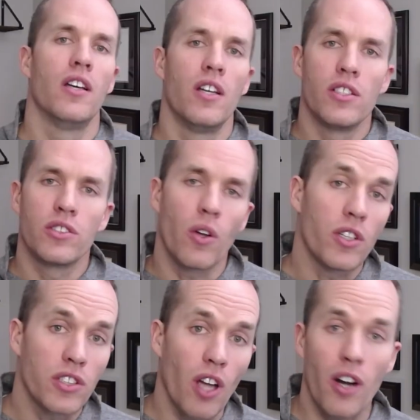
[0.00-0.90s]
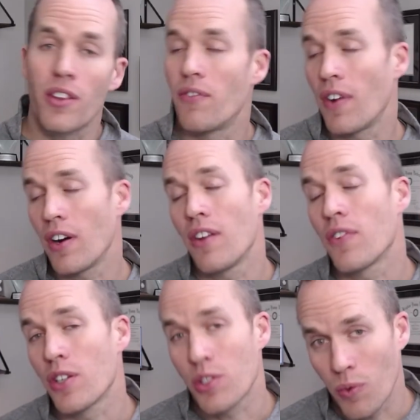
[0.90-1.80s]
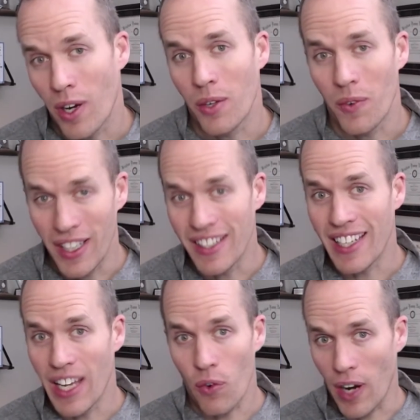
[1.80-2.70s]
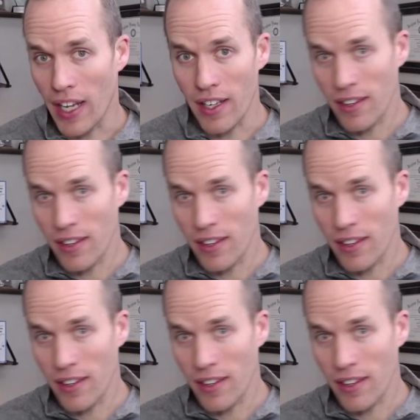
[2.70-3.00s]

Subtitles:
So to start, the very first one that we need to get right,